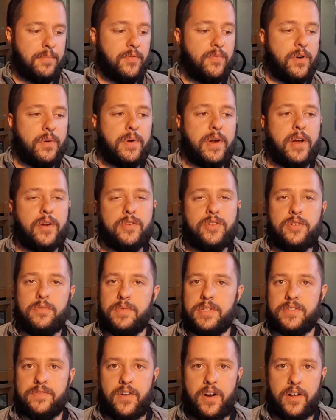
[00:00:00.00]
Before we go too
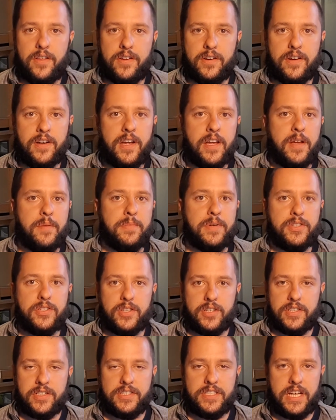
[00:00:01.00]
much farther, be
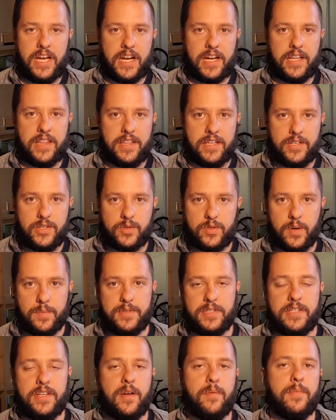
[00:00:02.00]
sure to check the
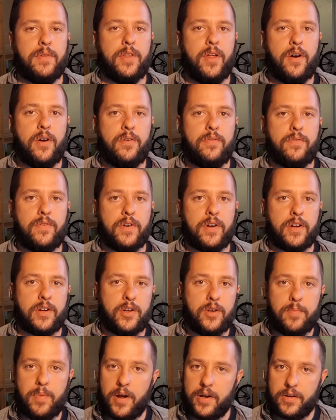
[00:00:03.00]
description down below for a
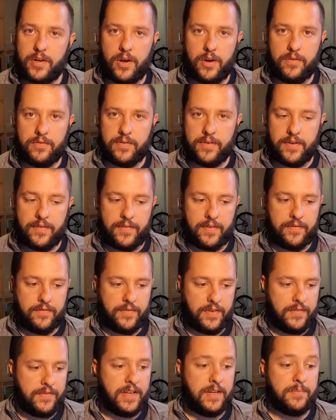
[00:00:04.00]
coupon code for
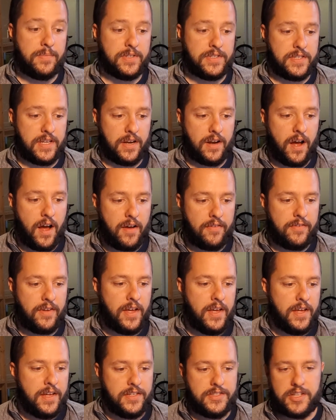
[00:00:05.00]
15% off.
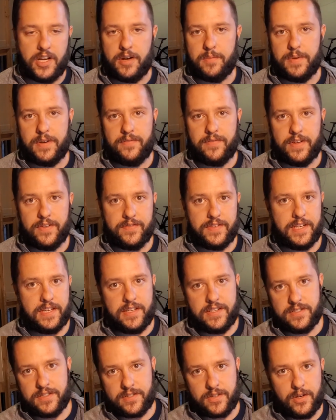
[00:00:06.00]

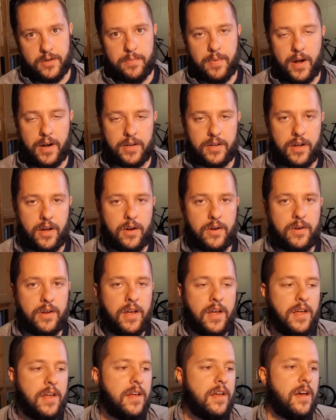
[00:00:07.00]
Gentleman15 is the coupon code.
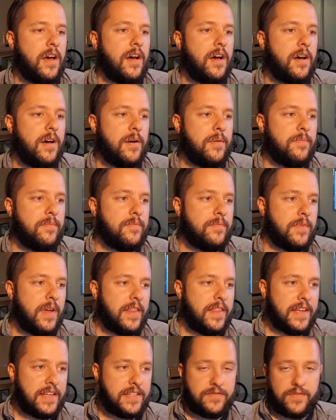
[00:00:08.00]
Um, I
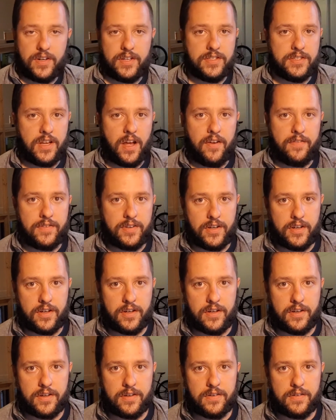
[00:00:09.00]
think it's first off
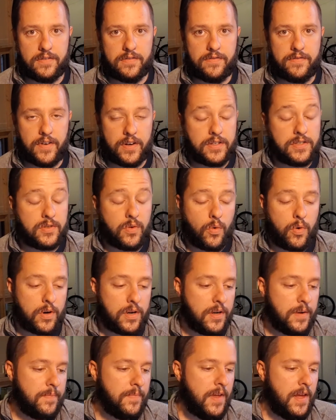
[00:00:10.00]
your first
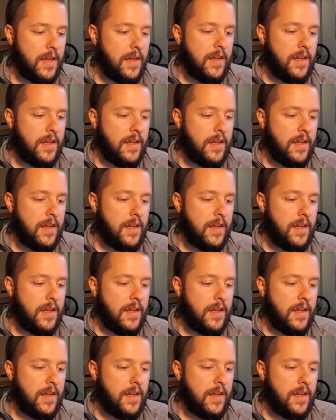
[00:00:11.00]
order.